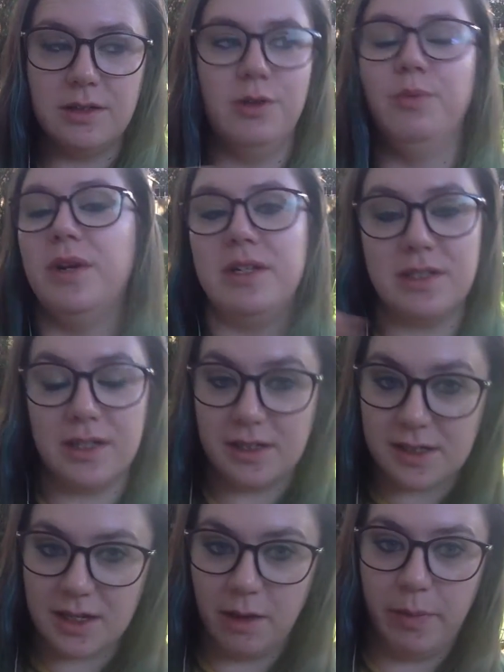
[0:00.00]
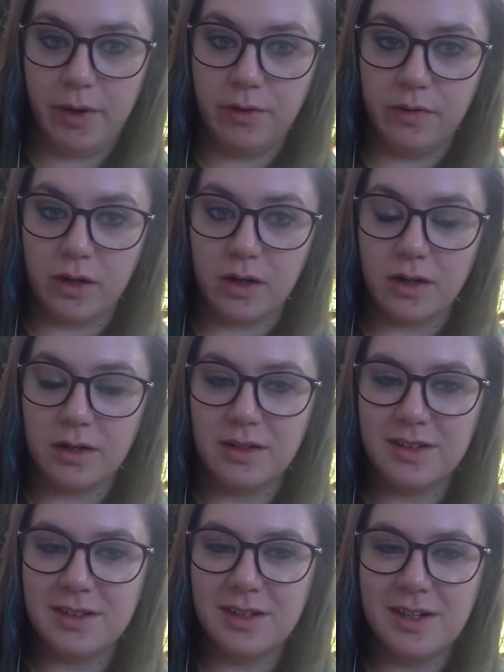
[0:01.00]
brain's gonna skip over
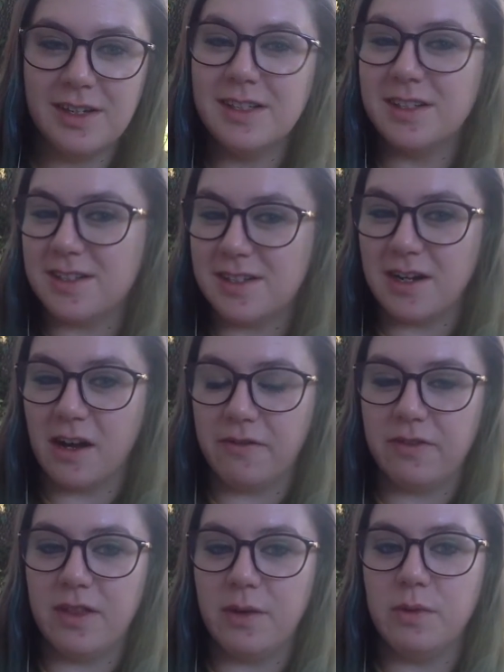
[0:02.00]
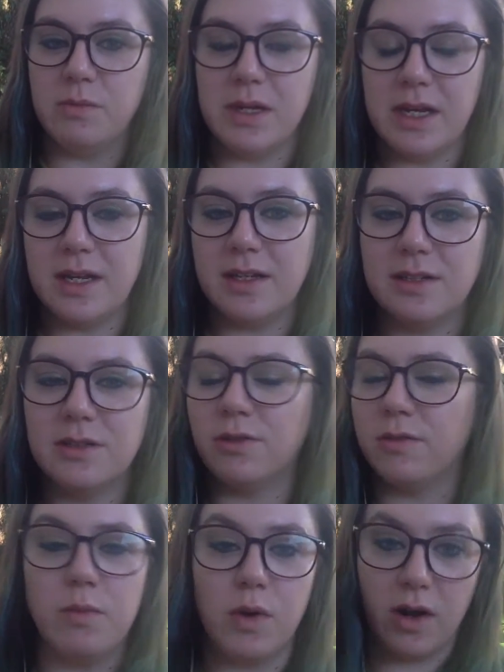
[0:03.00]
stuff that would be
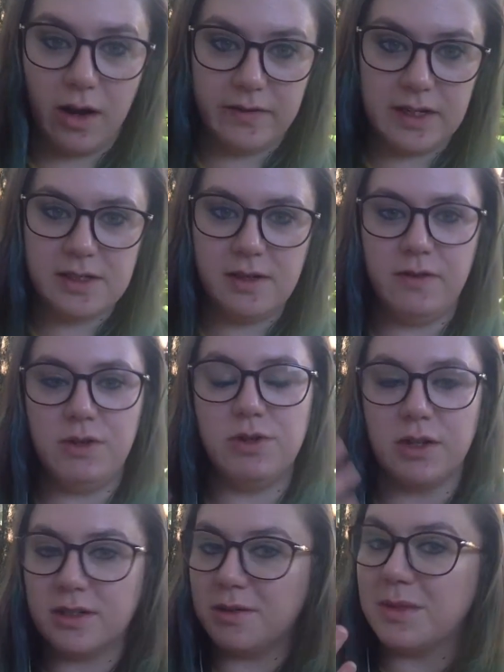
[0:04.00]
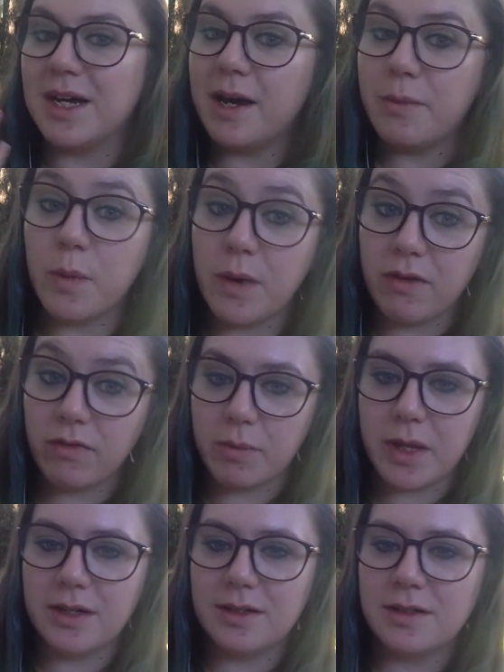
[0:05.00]
sort of more obvious if you took some time away from
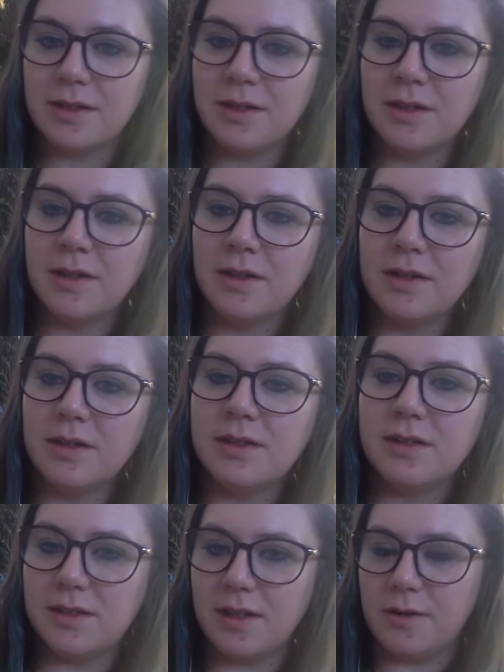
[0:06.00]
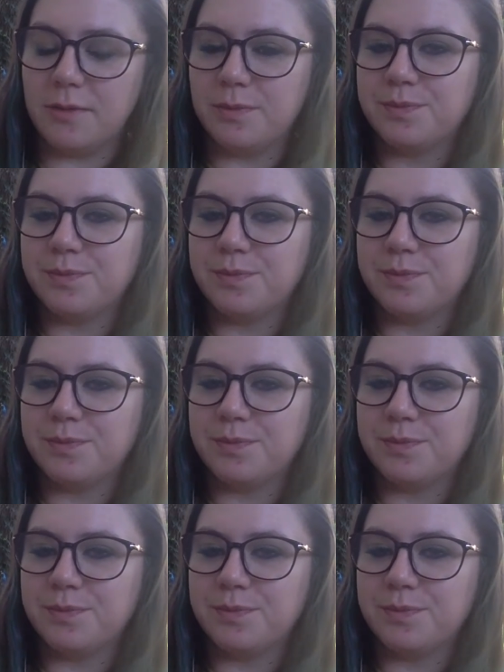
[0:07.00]
it. So,